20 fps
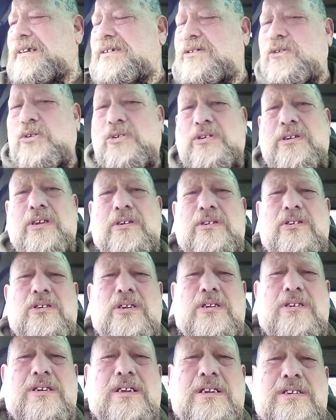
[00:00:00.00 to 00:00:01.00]
So let's
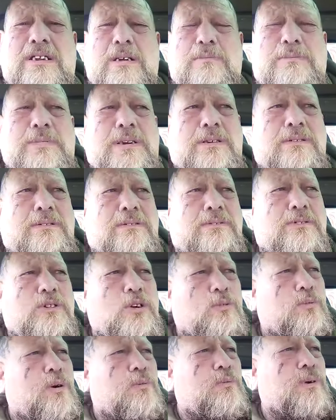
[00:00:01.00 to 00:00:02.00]
just accept it, do
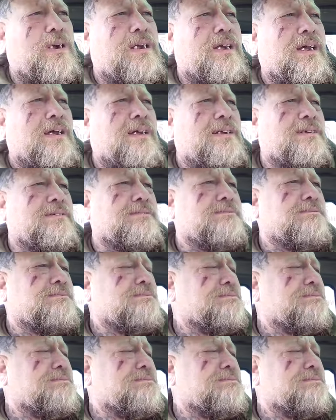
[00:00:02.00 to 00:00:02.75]
what we can,